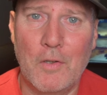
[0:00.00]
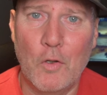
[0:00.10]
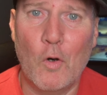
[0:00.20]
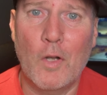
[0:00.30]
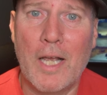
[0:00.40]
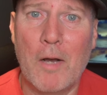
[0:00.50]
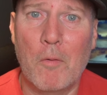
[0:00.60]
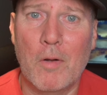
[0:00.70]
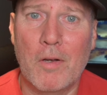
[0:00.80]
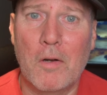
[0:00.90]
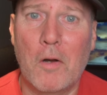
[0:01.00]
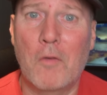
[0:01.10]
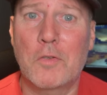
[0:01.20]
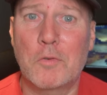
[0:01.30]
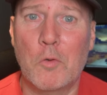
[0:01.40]
Not an owl
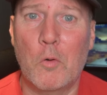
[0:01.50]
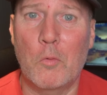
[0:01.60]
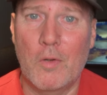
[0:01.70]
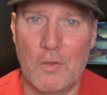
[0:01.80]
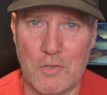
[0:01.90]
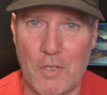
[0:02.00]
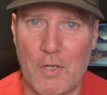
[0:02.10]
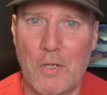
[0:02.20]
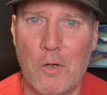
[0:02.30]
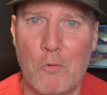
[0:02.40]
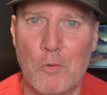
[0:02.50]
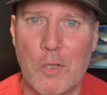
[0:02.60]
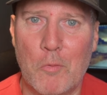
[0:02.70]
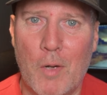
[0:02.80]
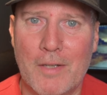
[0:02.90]
after all, or certainly not a
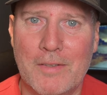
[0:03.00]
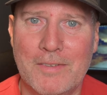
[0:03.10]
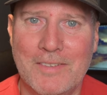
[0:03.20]
real one.